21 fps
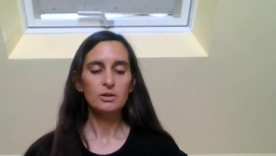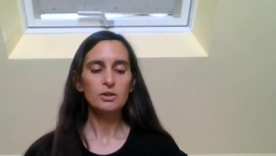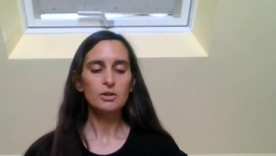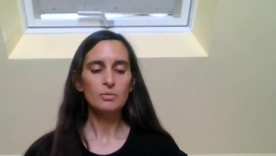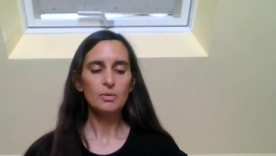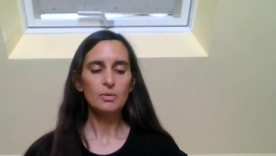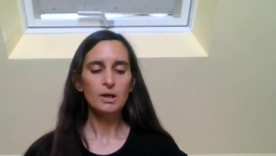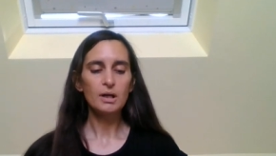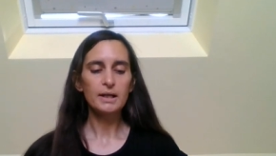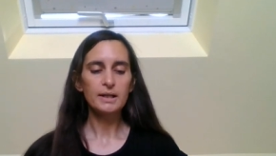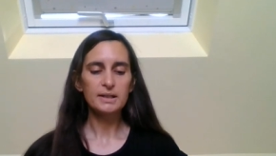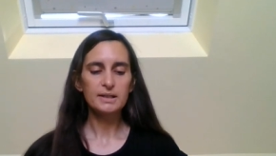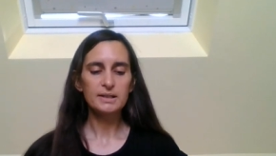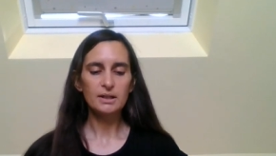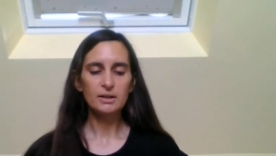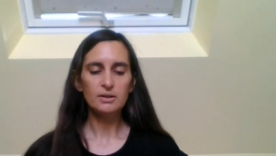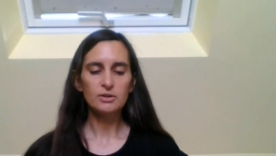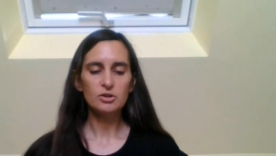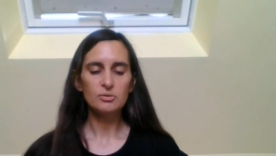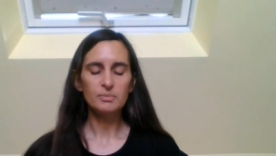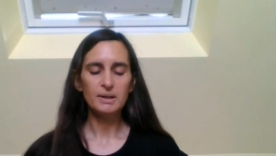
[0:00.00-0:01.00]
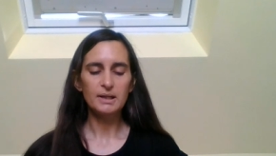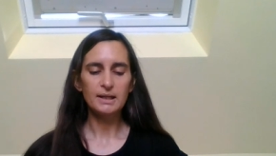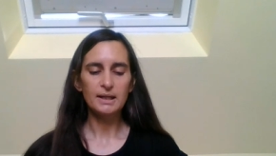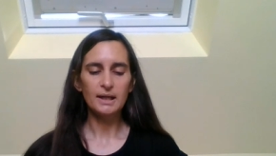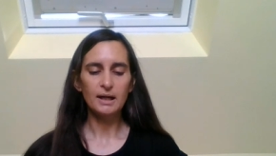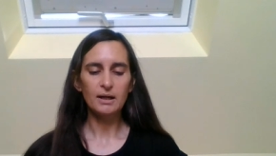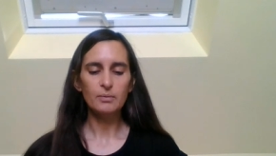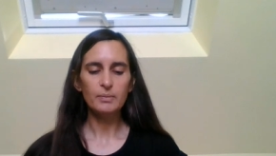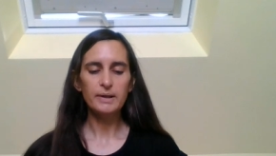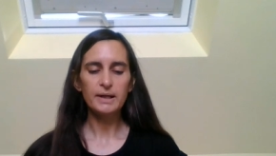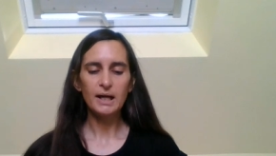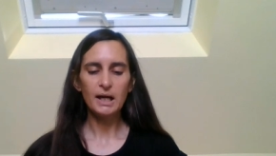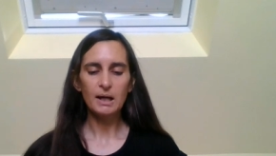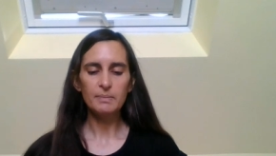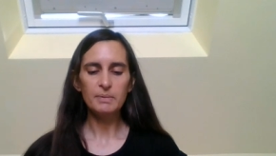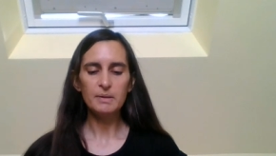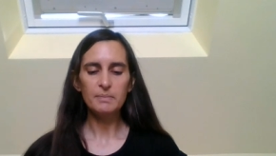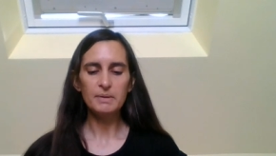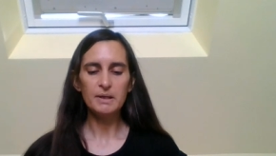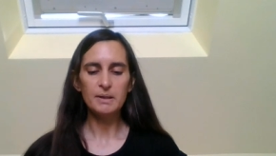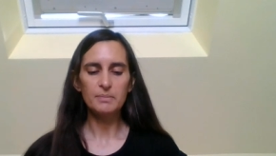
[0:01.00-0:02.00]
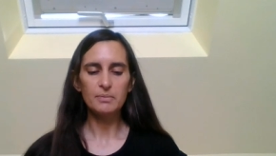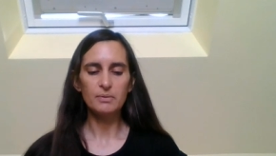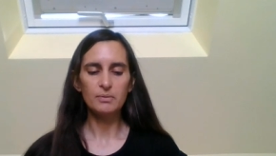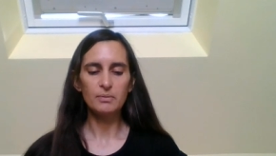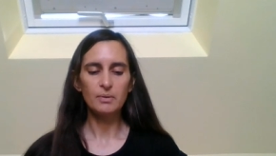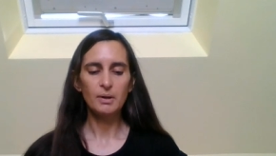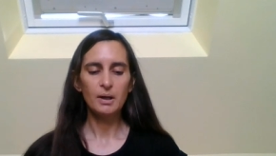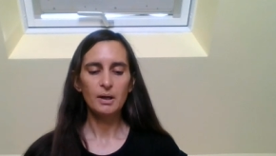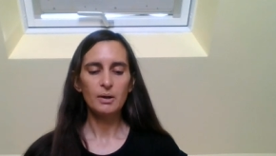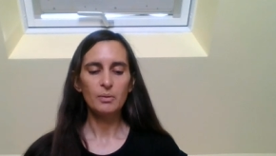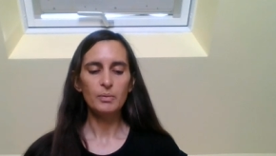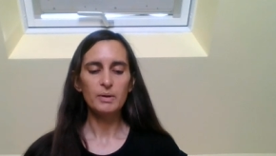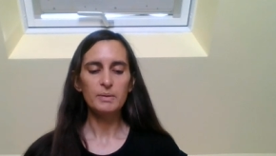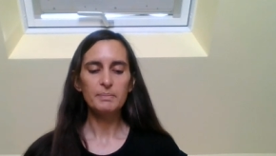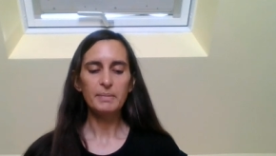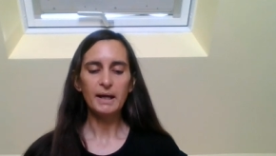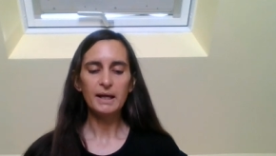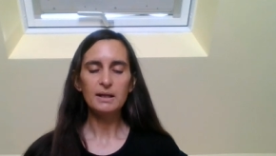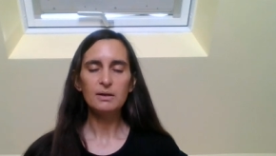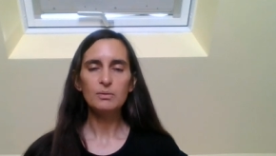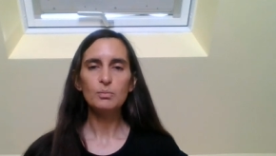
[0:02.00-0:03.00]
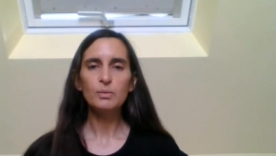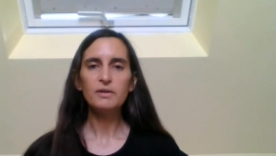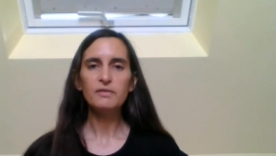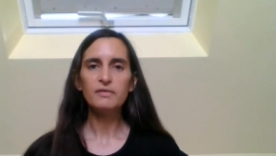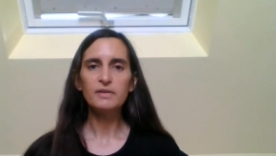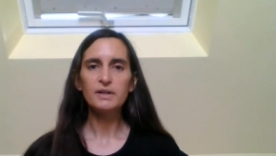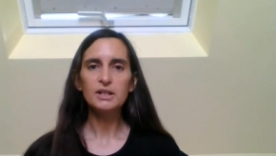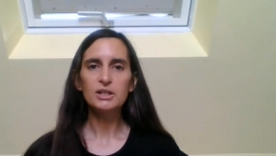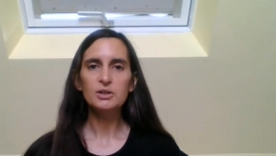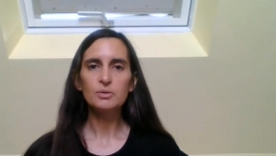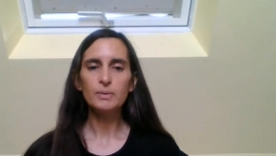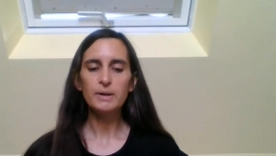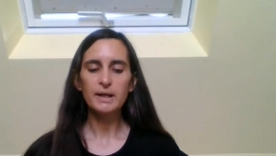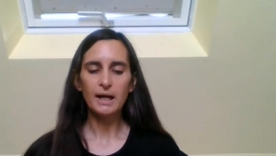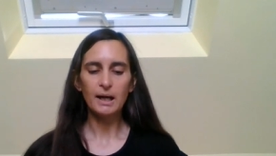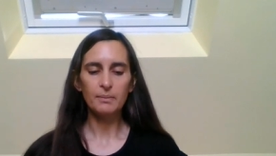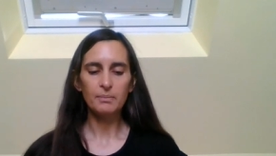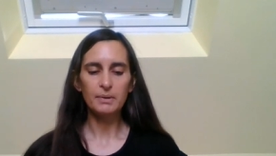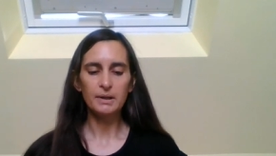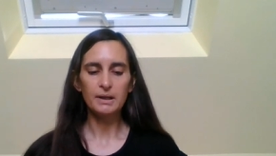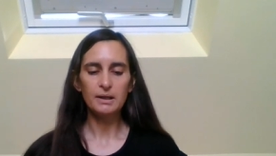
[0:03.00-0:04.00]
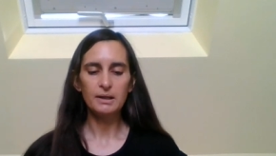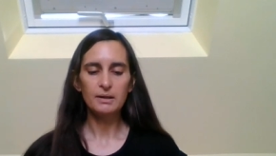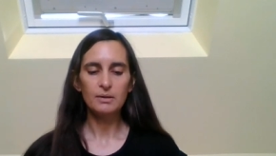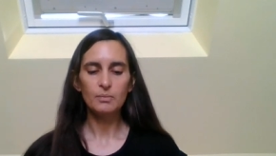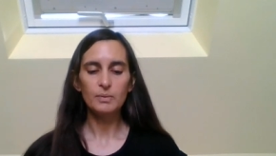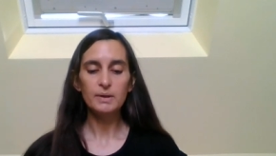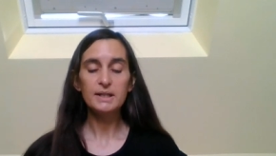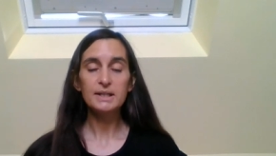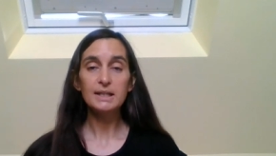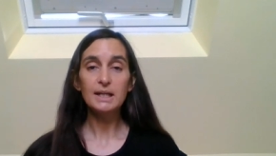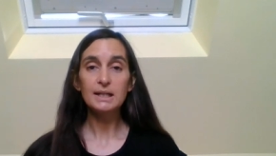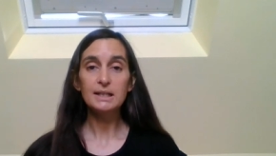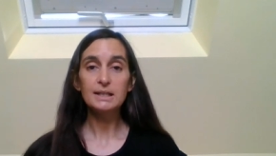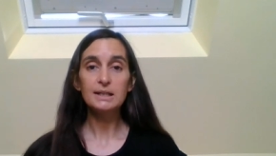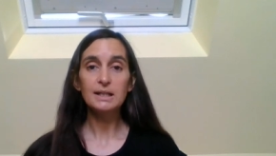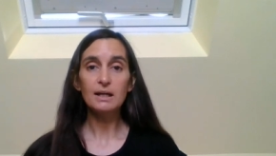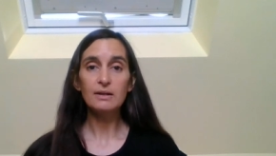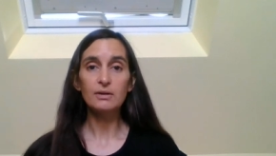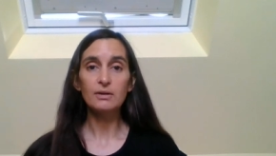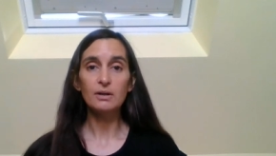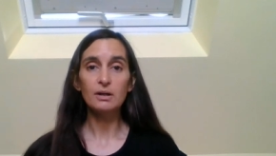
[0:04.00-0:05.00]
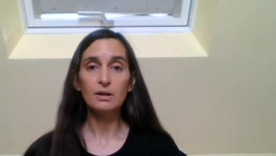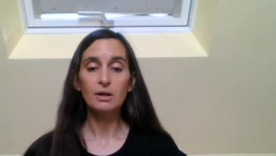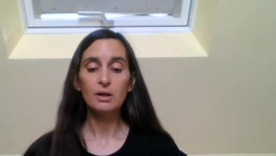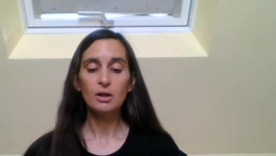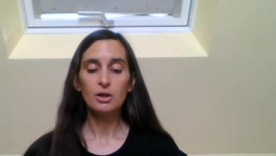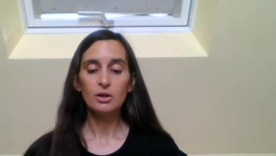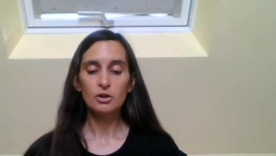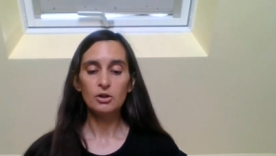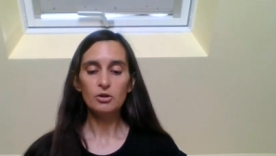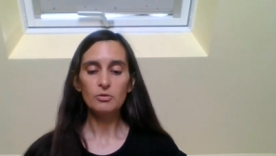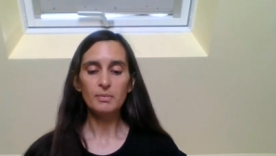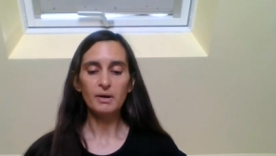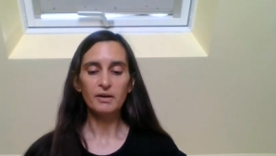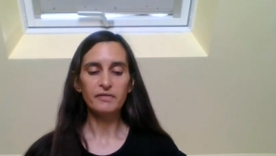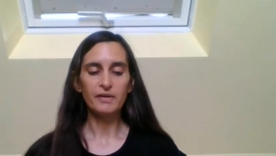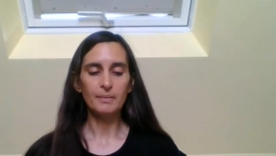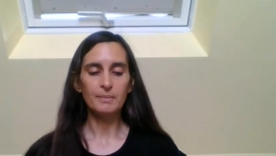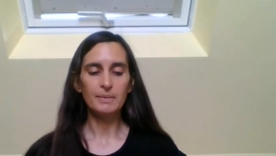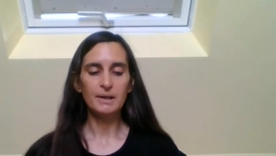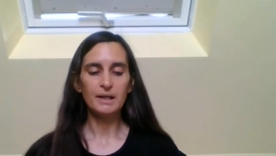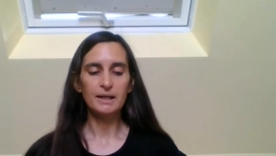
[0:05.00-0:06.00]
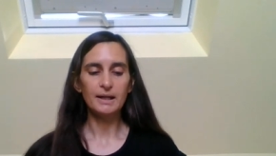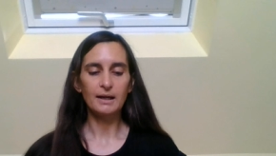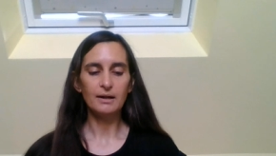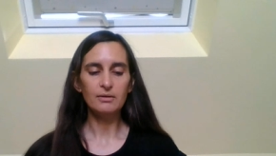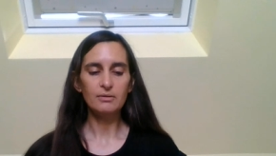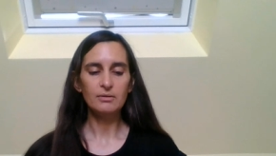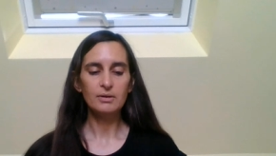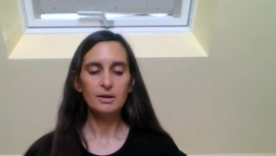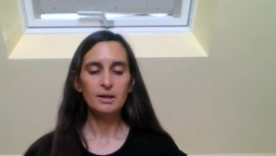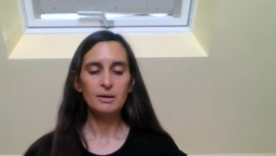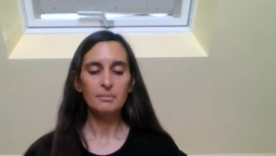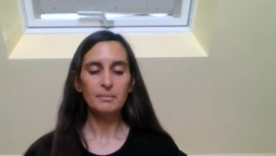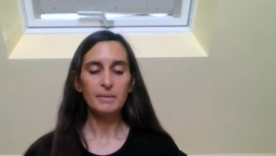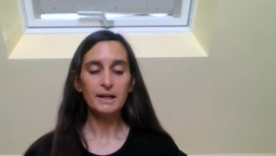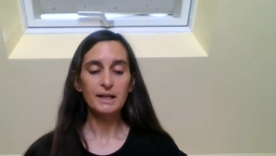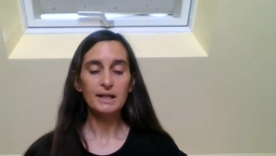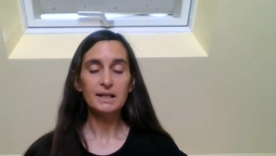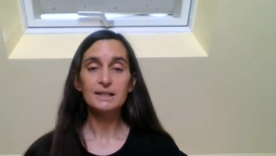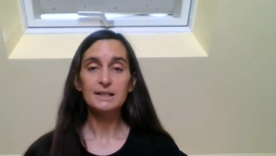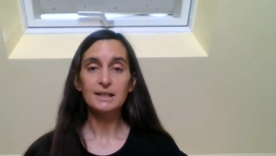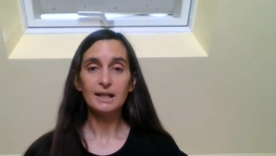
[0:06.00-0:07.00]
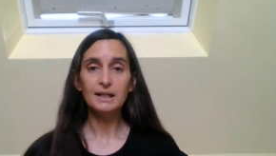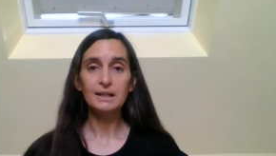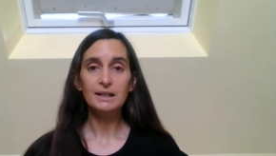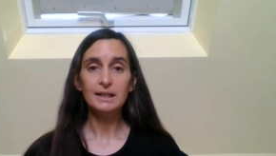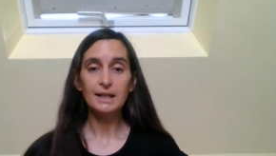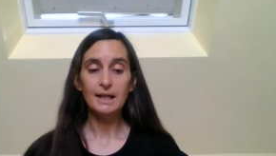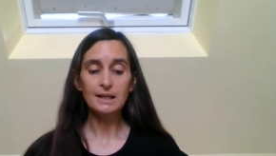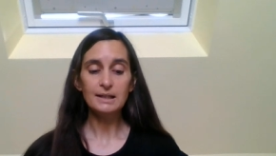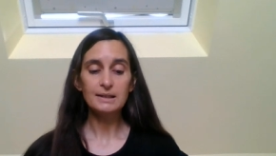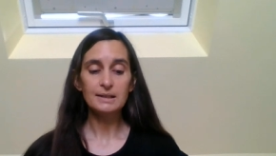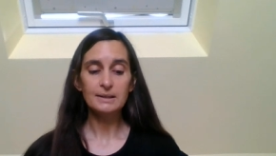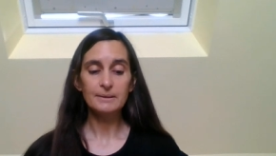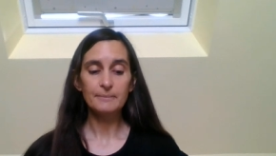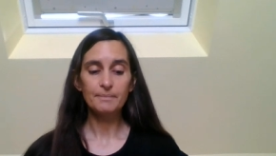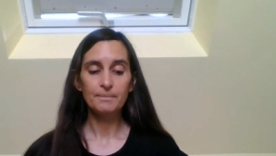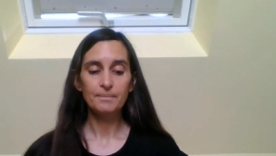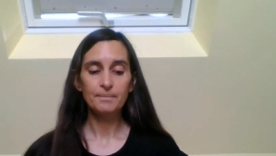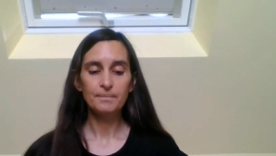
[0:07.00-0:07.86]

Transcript: You are like sun to me now. We happy people. We paint, we fish, we happy. We stay together. You my family now, Micah-san, yes?